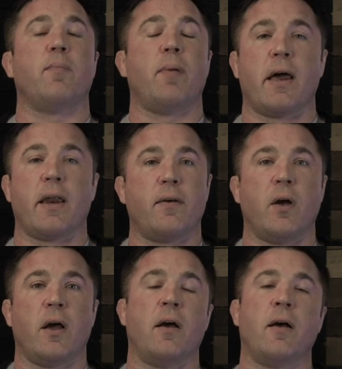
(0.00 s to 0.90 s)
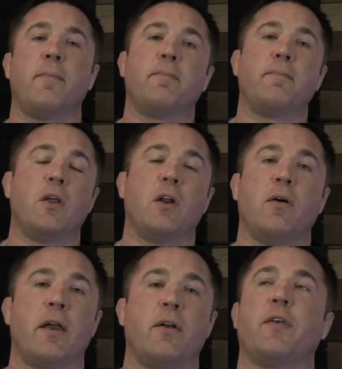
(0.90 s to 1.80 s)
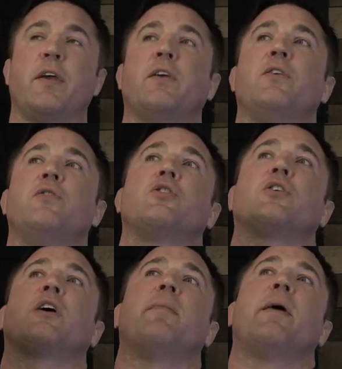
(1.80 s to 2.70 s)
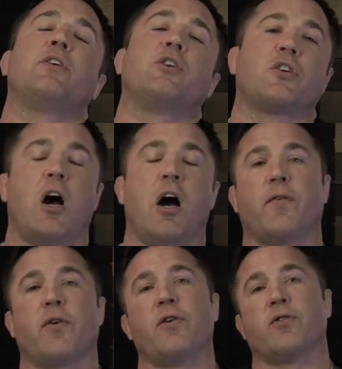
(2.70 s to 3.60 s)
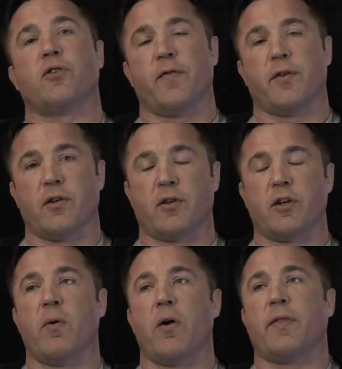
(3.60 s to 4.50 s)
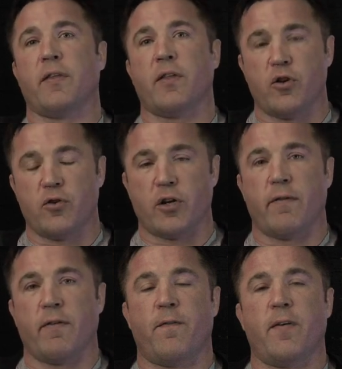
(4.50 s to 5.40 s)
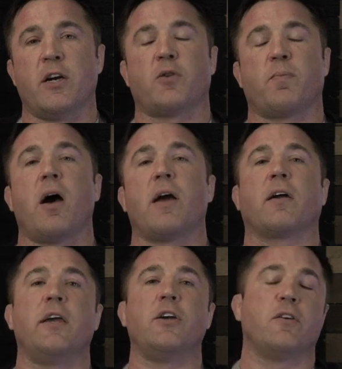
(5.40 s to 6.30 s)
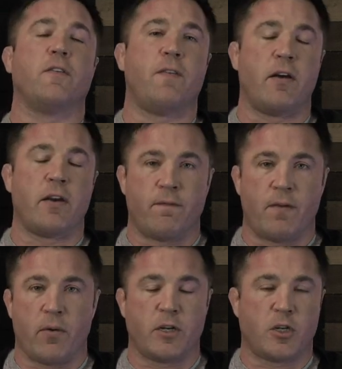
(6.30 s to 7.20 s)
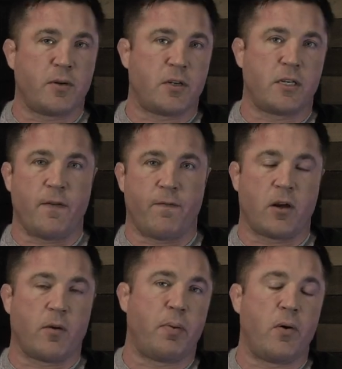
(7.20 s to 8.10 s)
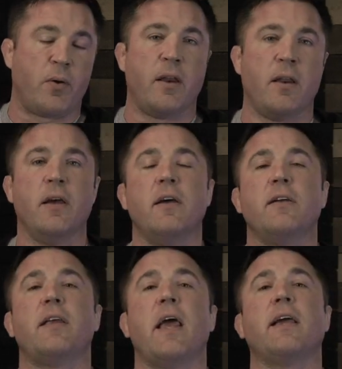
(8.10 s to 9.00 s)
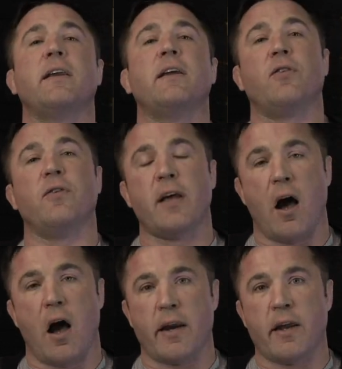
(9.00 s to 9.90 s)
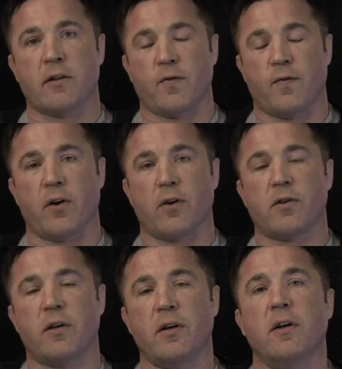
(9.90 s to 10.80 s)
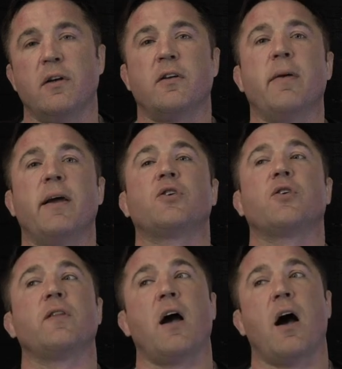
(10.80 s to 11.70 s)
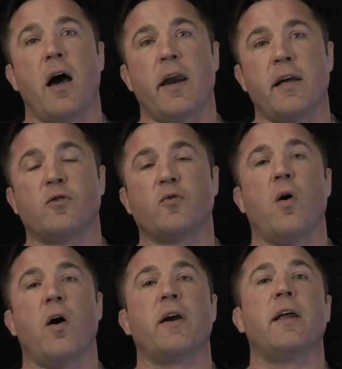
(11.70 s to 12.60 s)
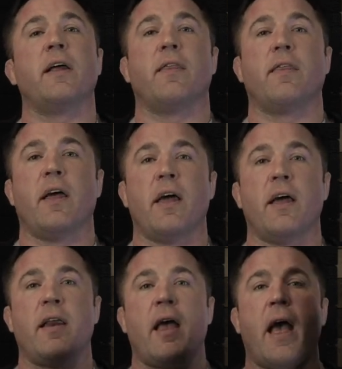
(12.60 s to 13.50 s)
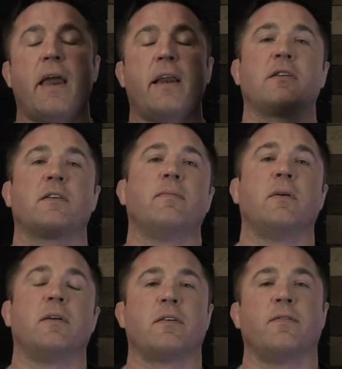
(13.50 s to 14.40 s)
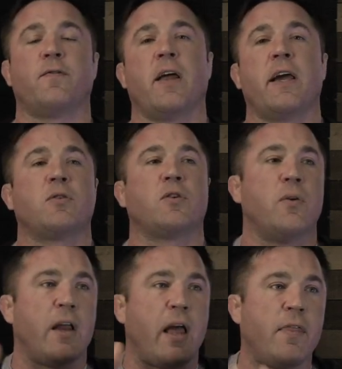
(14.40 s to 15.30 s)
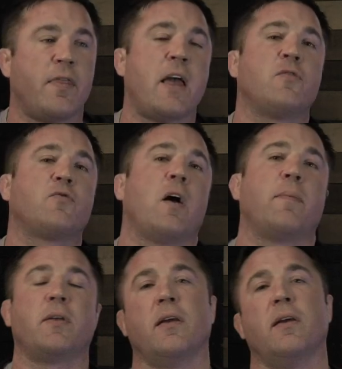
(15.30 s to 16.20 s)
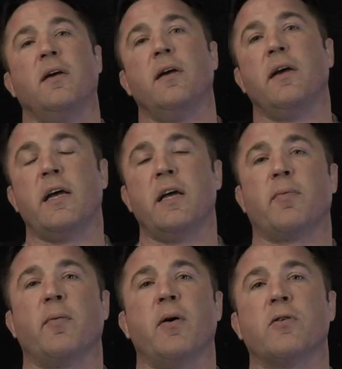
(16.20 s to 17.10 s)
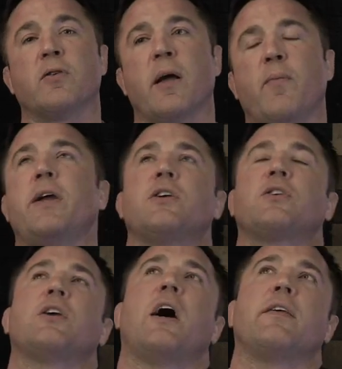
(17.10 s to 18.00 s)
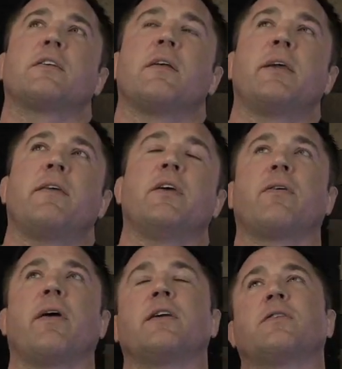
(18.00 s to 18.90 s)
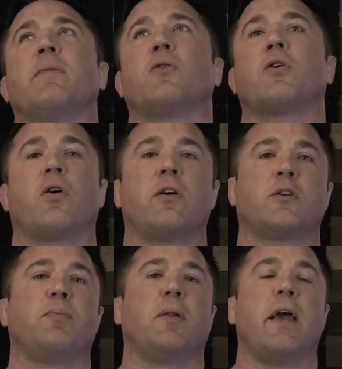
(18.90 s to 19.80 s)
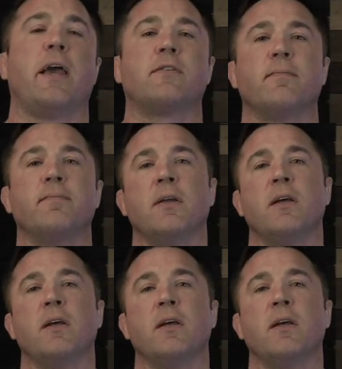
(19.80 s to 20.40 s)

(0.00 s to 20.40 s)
about it. You know, I don't think that you should come out and just offer your services somewhere. I think that you should have a finished product. He should have found a very specific opponent, taken it to the audience first to make sure the audience wanted it, then added some flames to it, and then dropped it in a promoter's lap. We just saw this. Let me give you a great example. Curtis Blaydes,